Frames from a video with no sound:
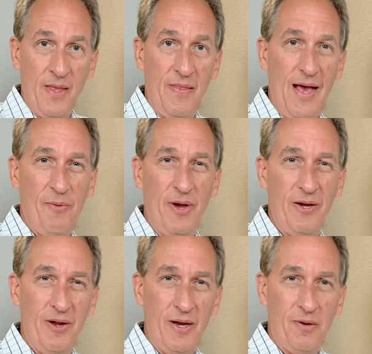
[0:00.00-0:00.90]
That way
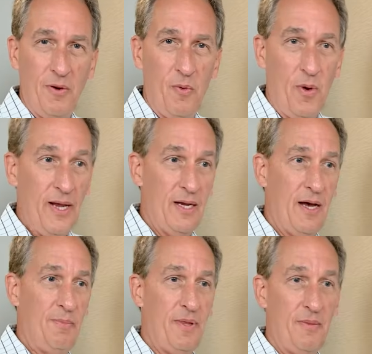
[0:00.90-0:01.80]
you're not going to wake
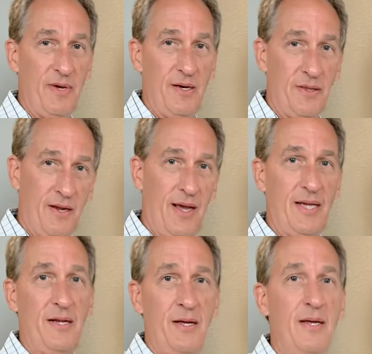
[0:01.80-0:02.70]
up in the middle of the
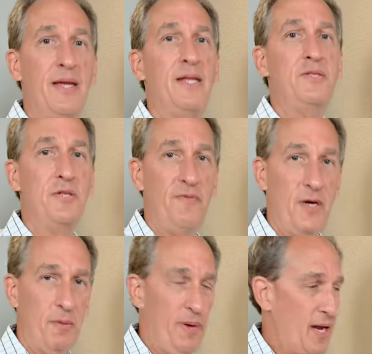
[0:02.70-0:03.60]
night in
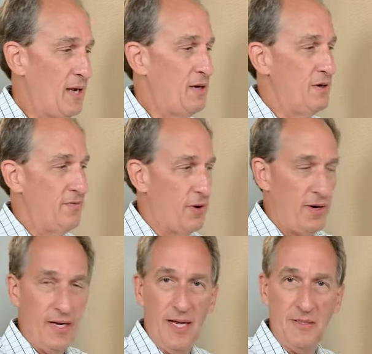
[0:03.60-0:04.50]
severe pain. You've
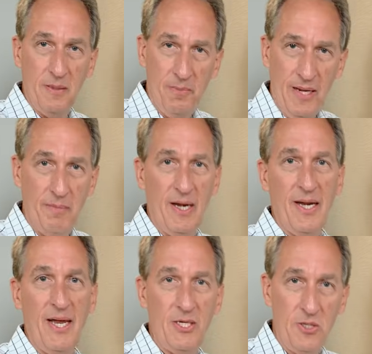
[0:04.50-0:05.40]
already got some pain
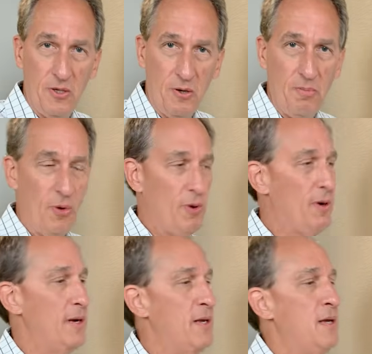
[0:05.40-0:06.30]
medication on
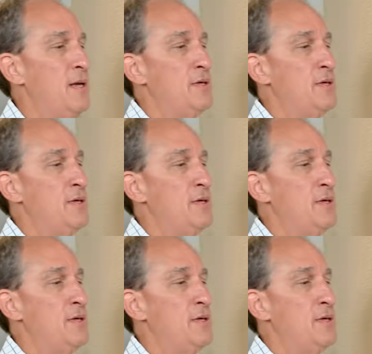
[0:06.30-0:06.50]
board.